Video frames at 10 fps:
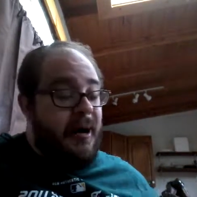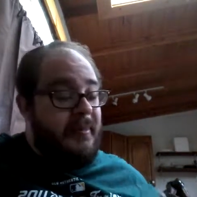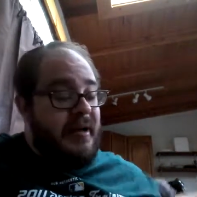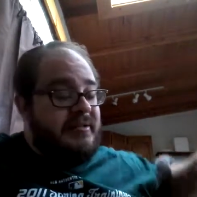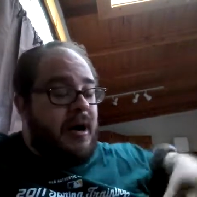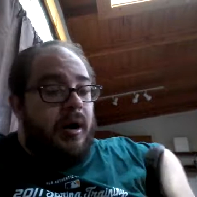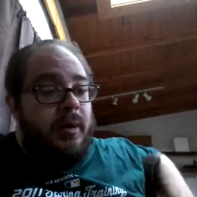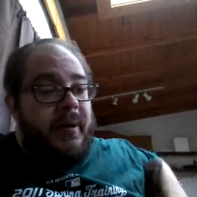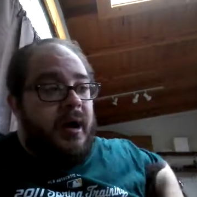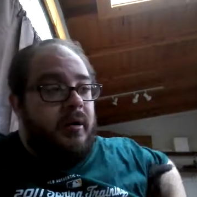It's all
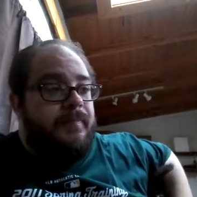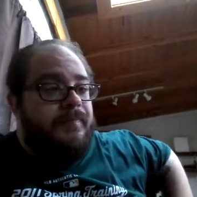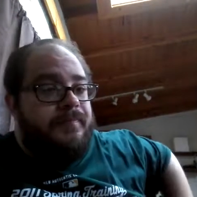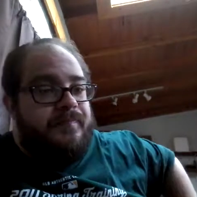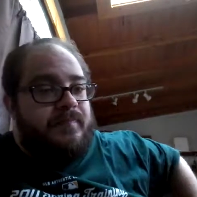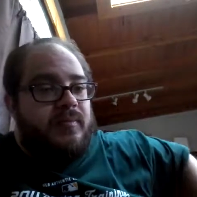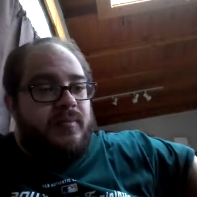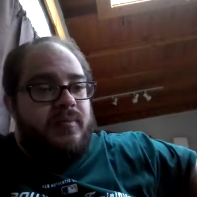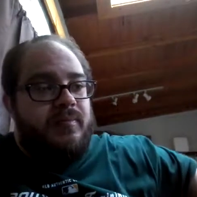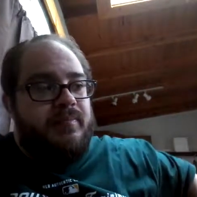about
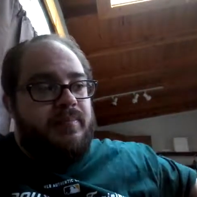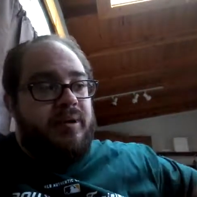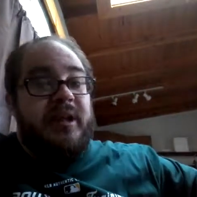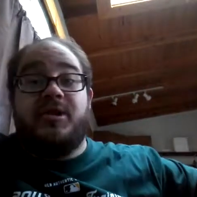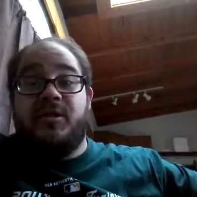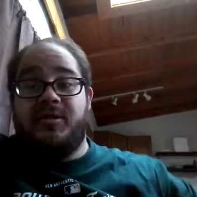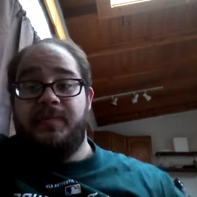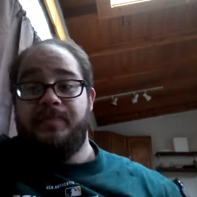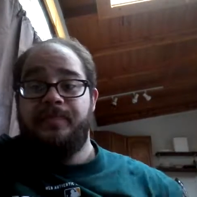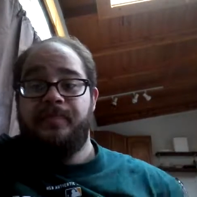plagiarism
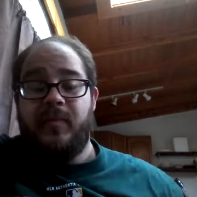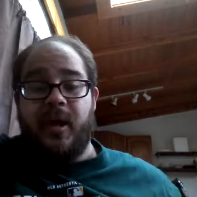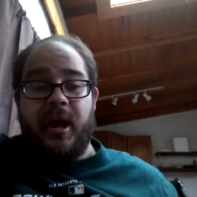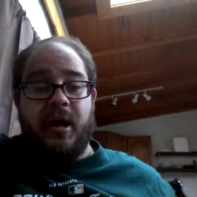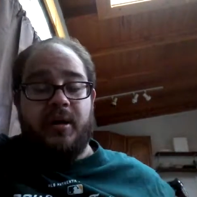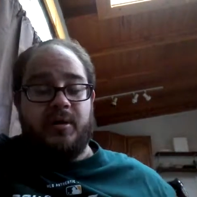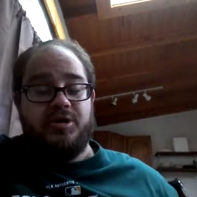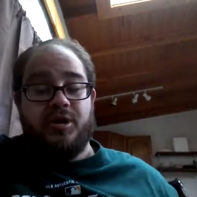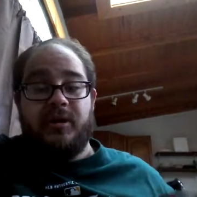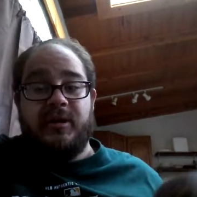and
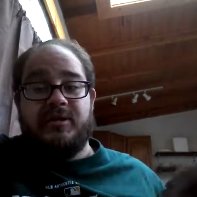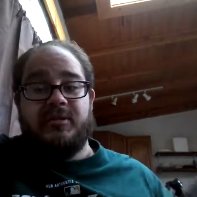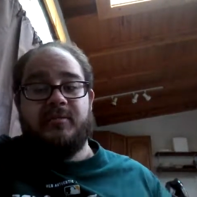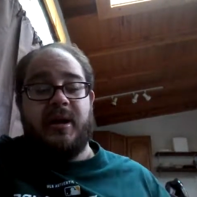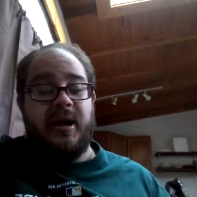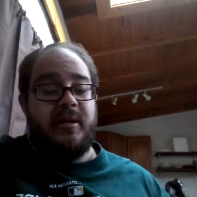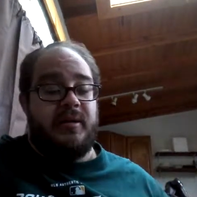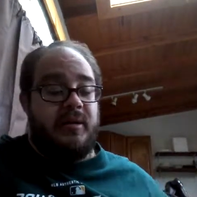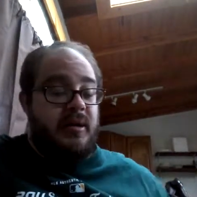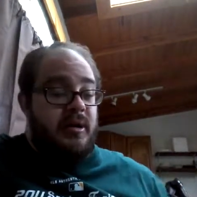journalism
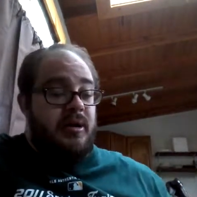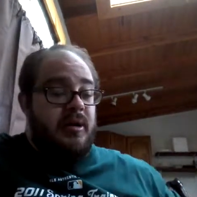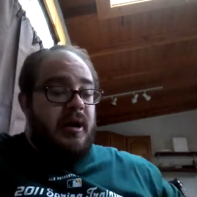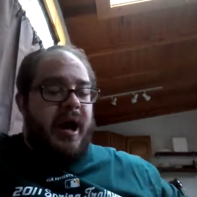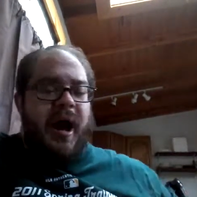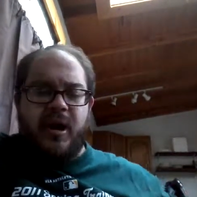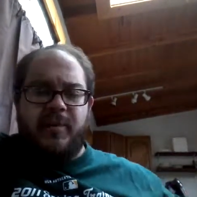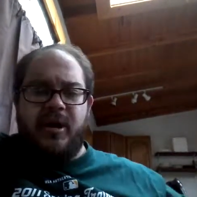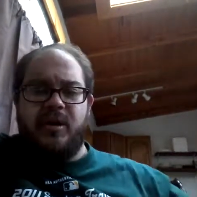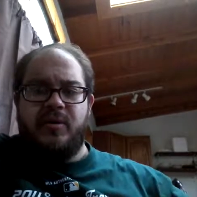and how to
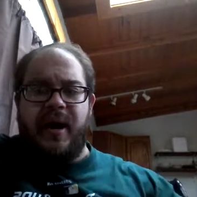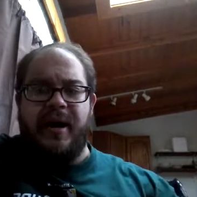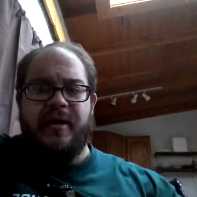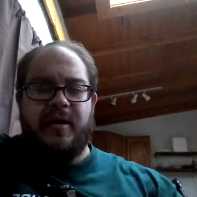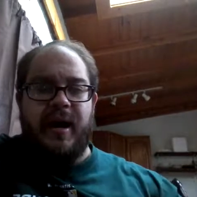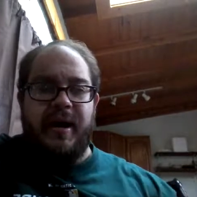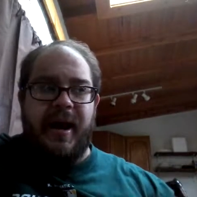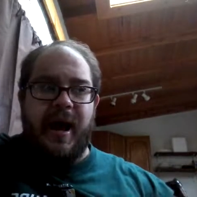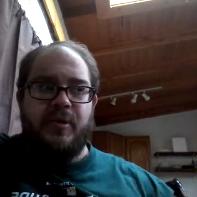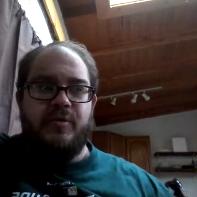be a good writer and
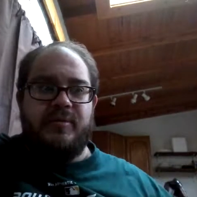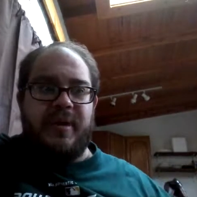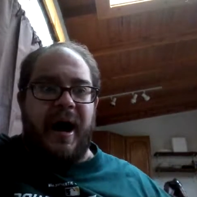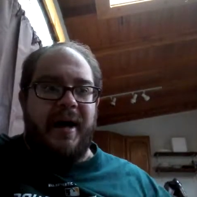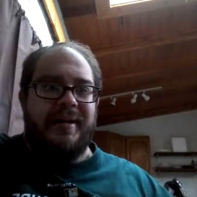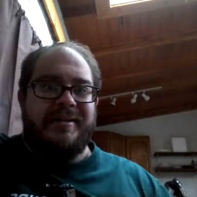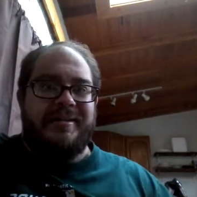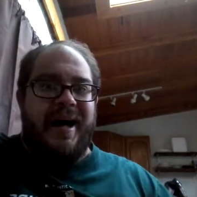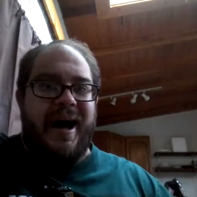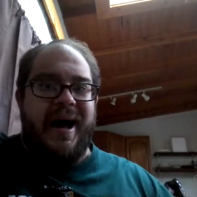how to not
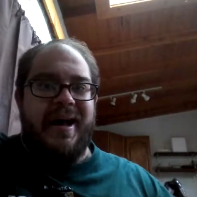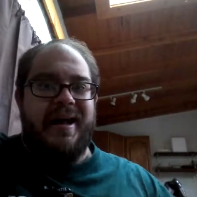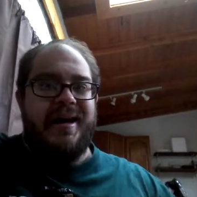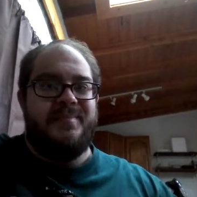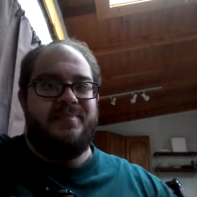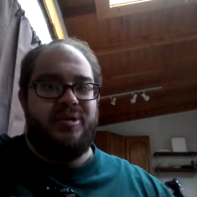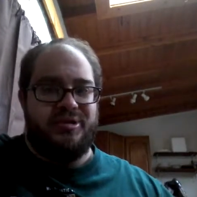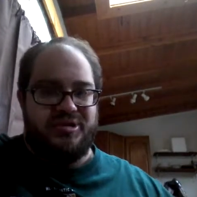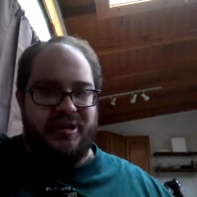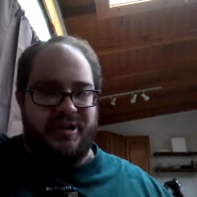lie and
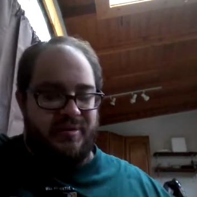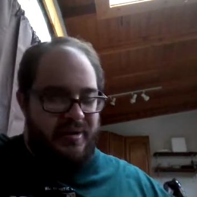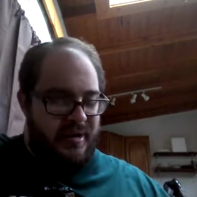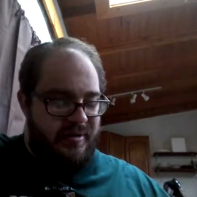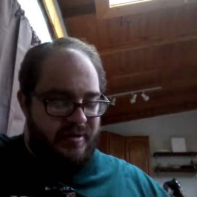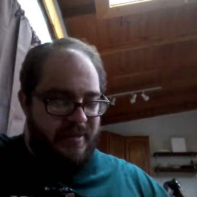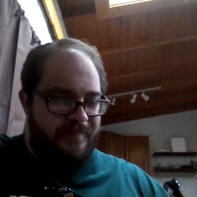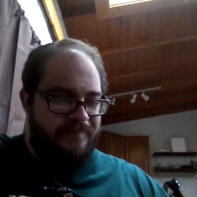bullshit your way through it.